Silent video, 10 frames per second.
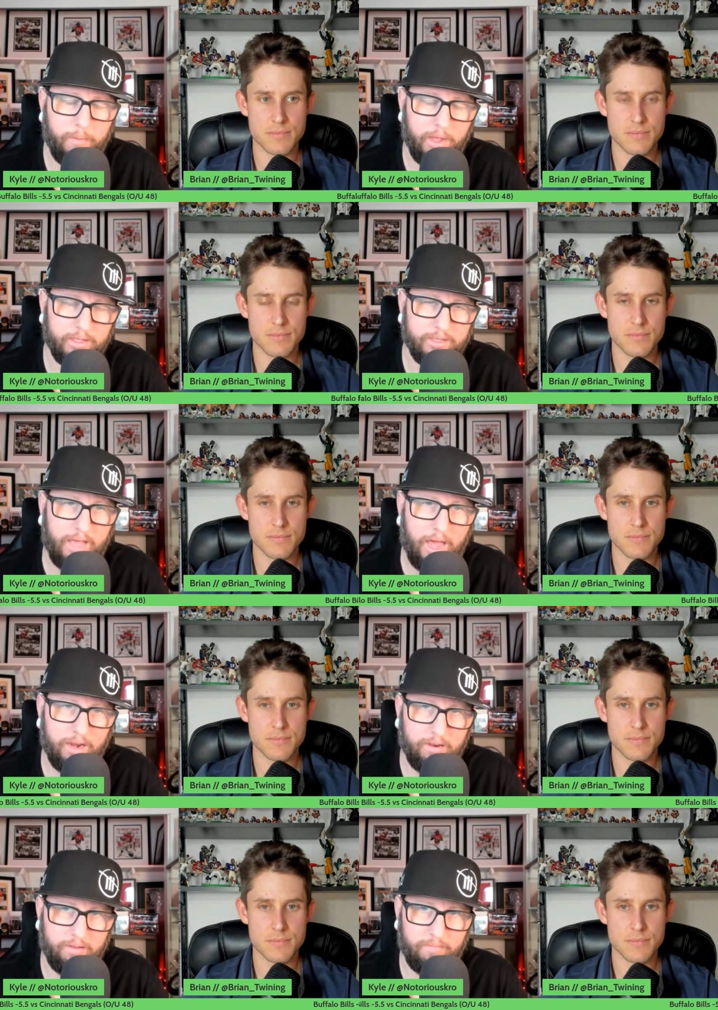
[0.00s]
Speaker 1: against
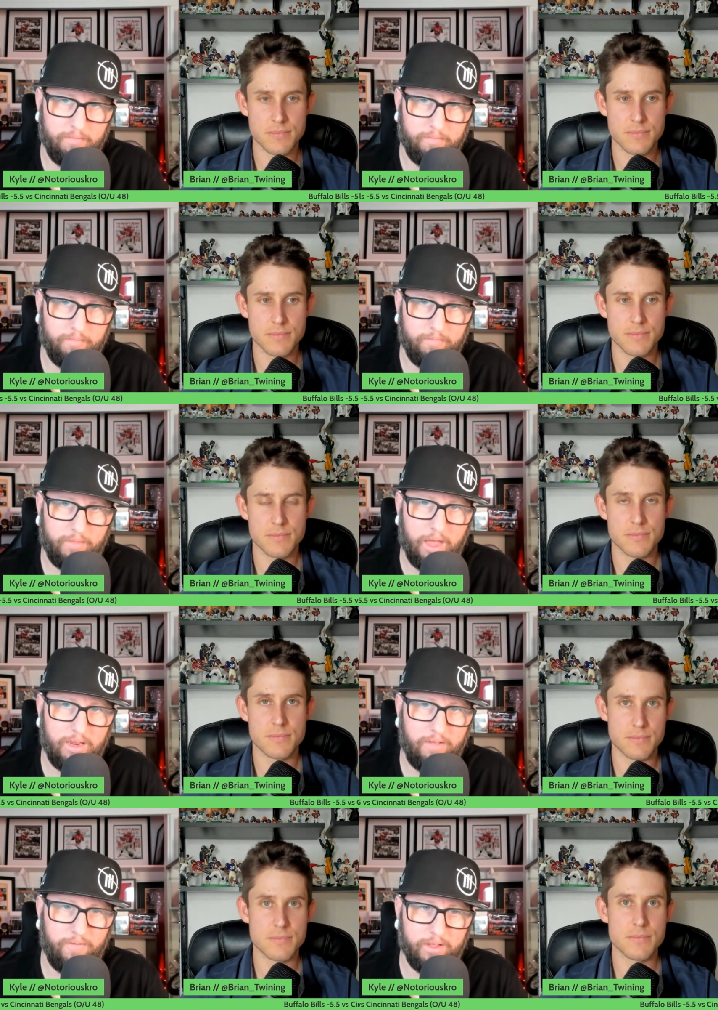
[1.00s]
that that
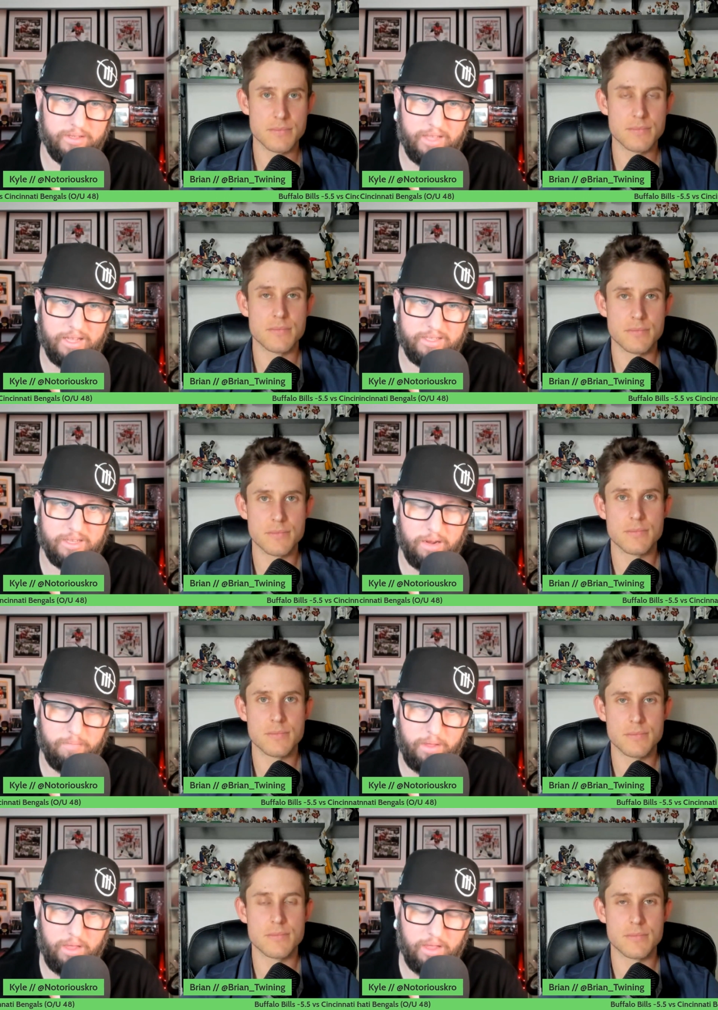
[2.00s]
defense, that's gonna
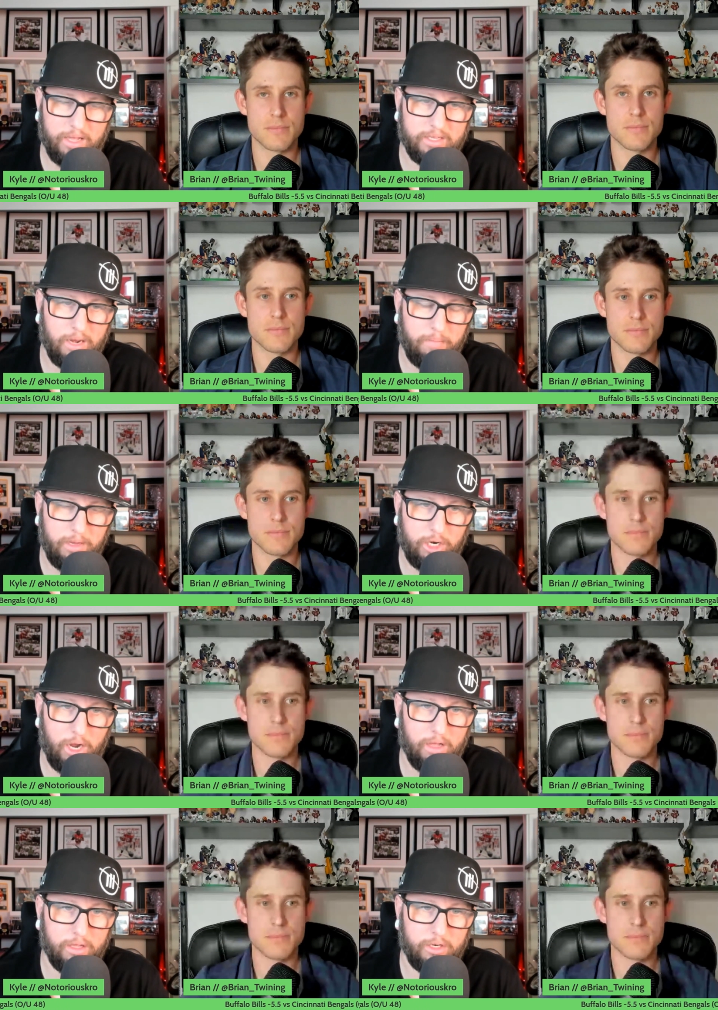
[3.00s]
be that's gonna be
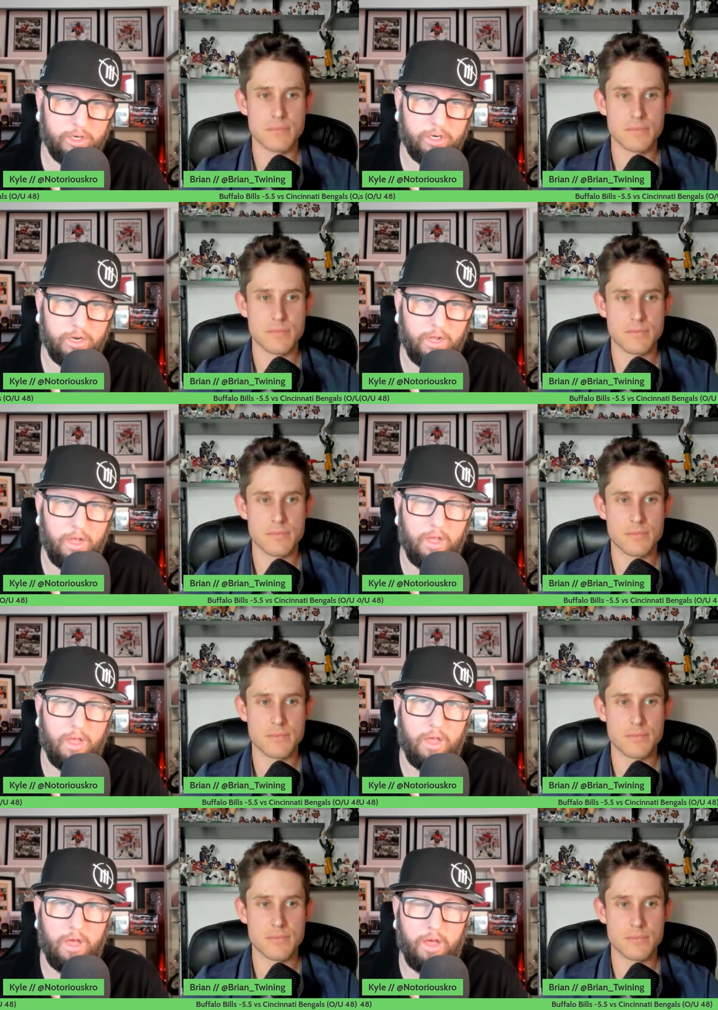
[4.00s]
challenge.
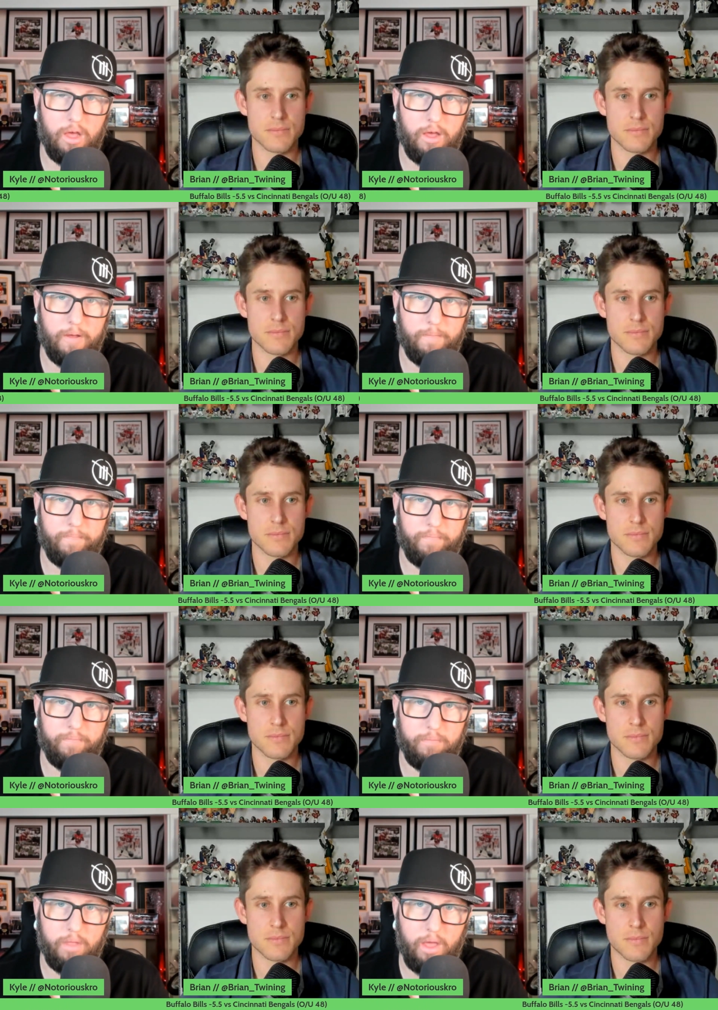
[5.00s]

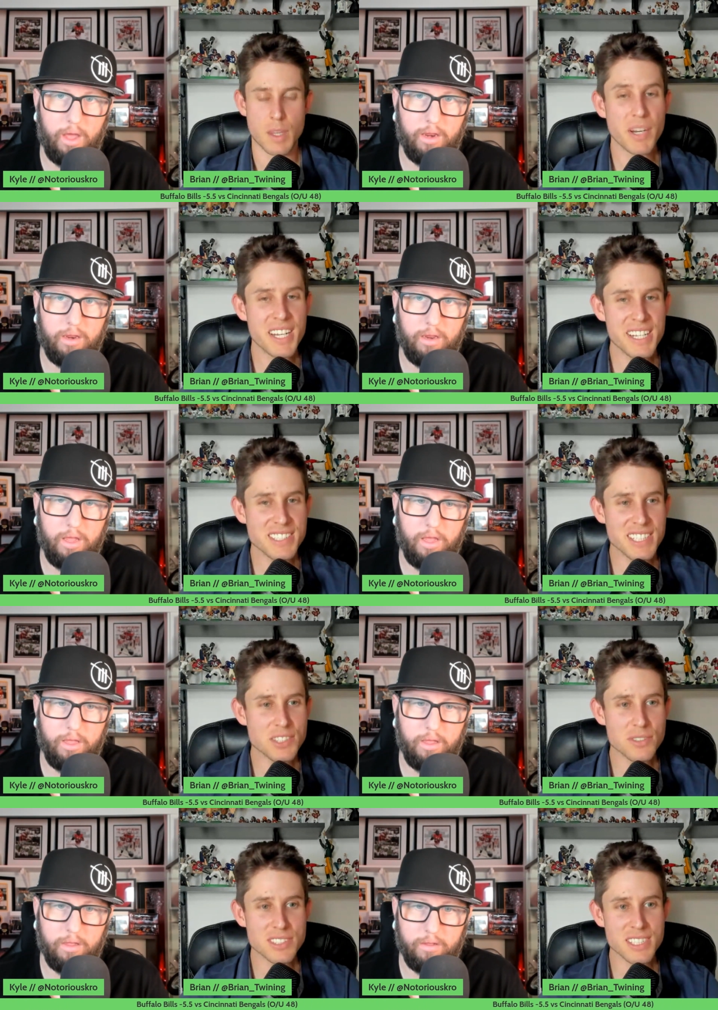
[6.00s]
Um,
Speaker 2: and... But it is
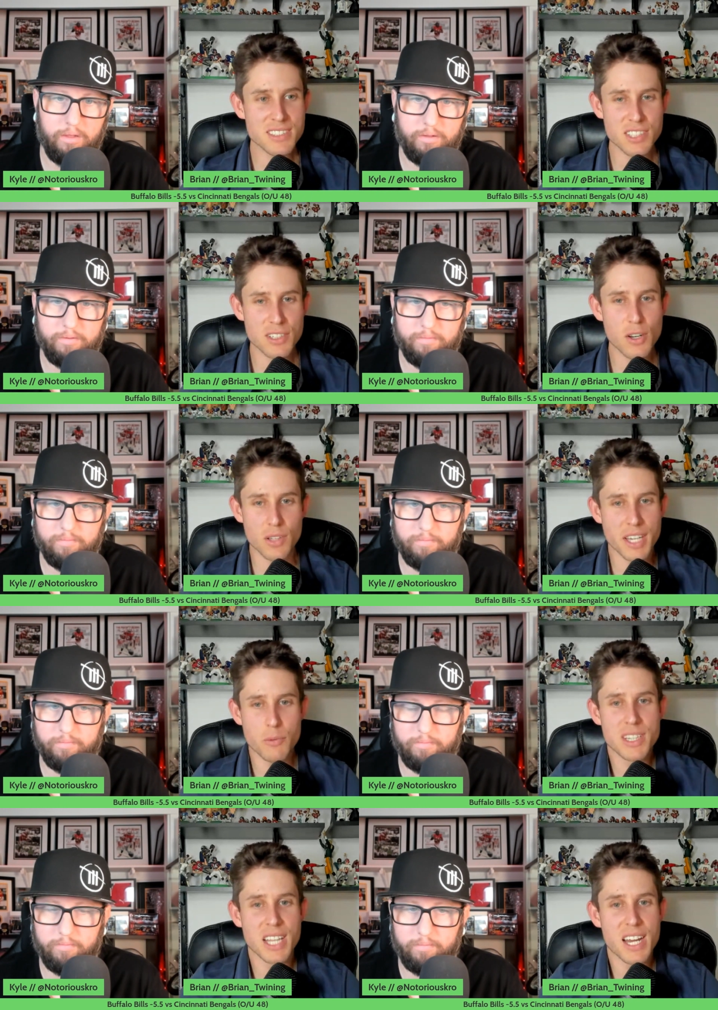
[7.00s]
interesting to note, like
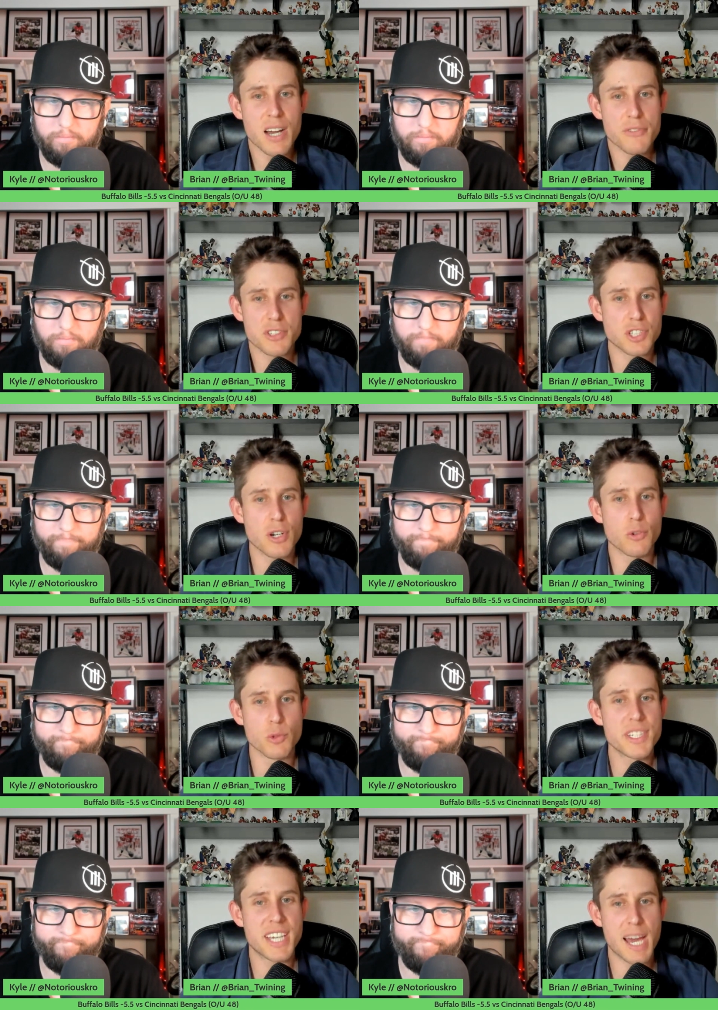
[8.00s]
we let off the show
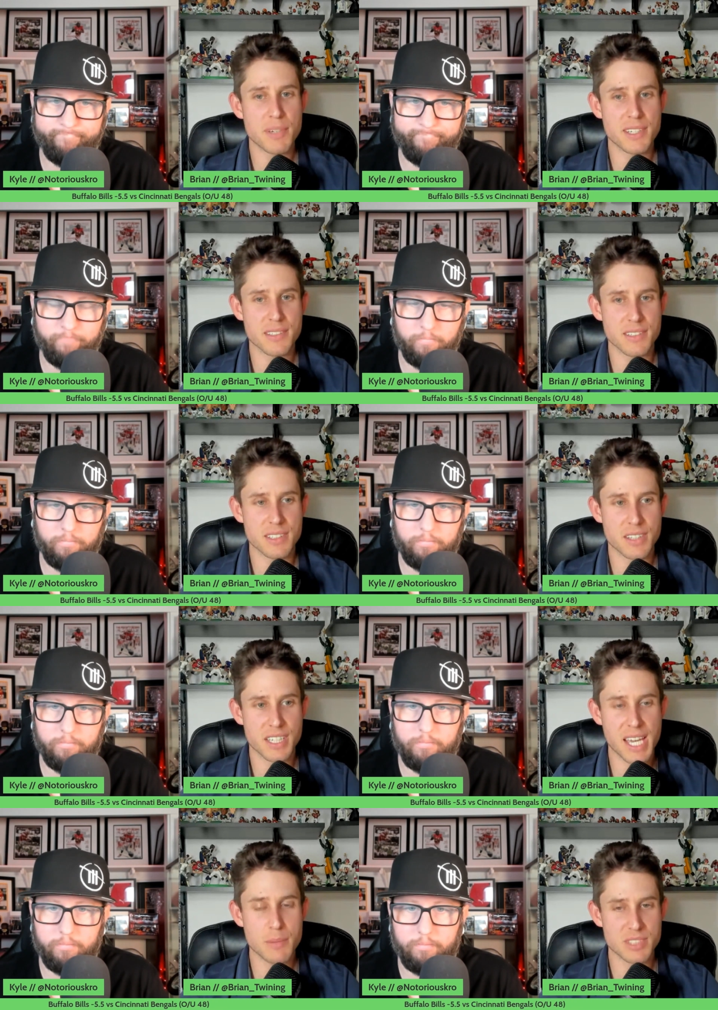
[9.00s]
recapping
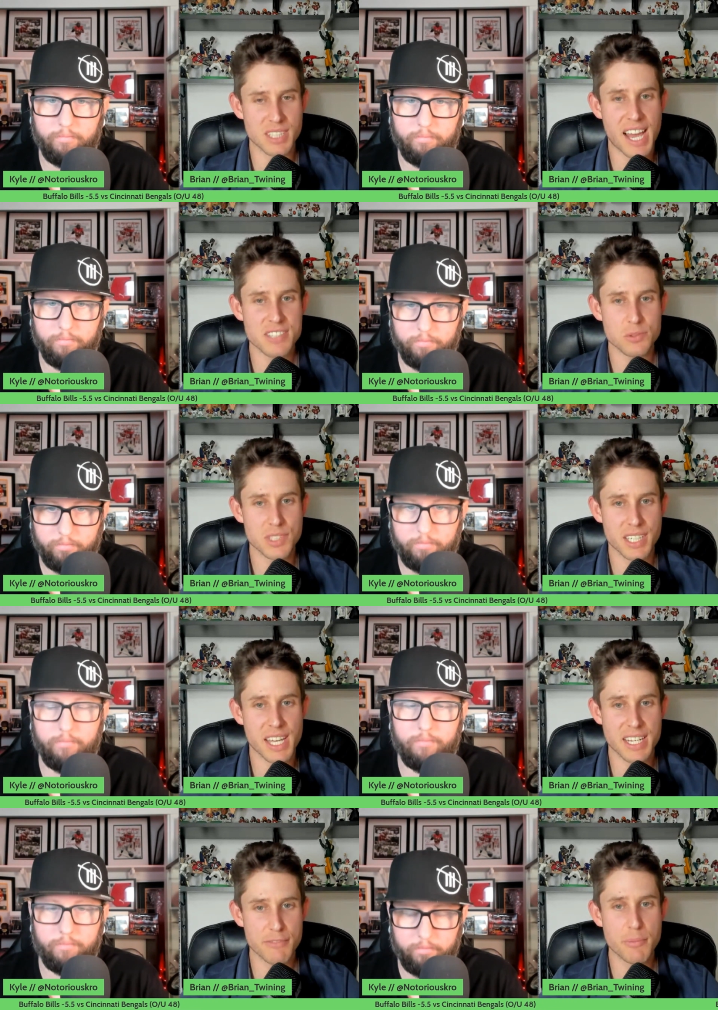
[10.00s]
the games last week,
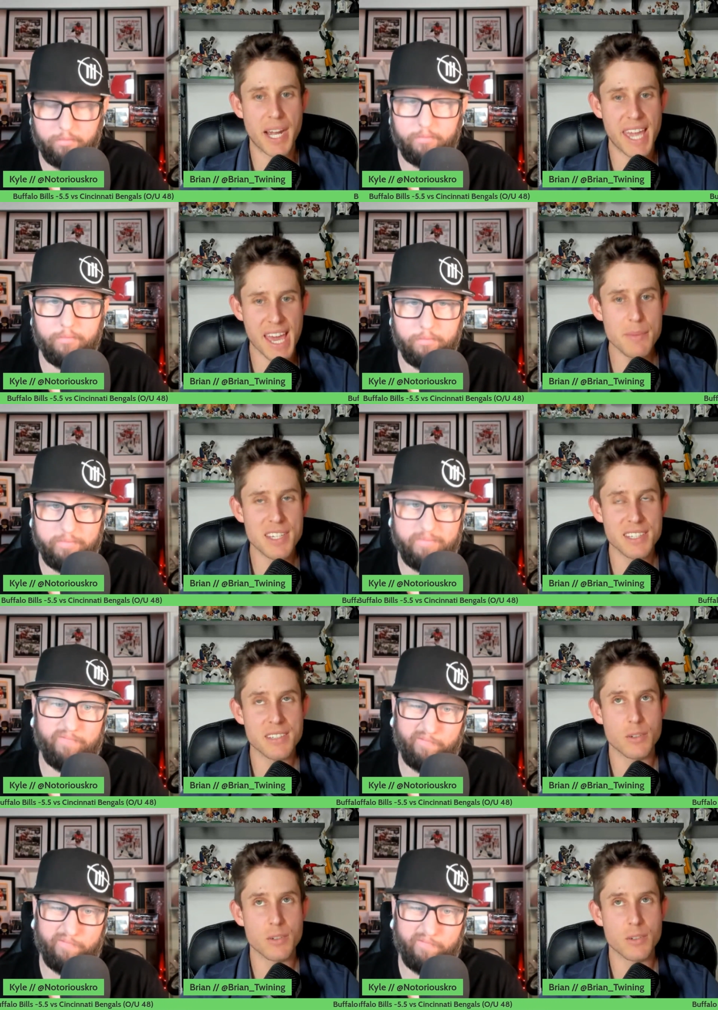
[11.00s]
and if Miami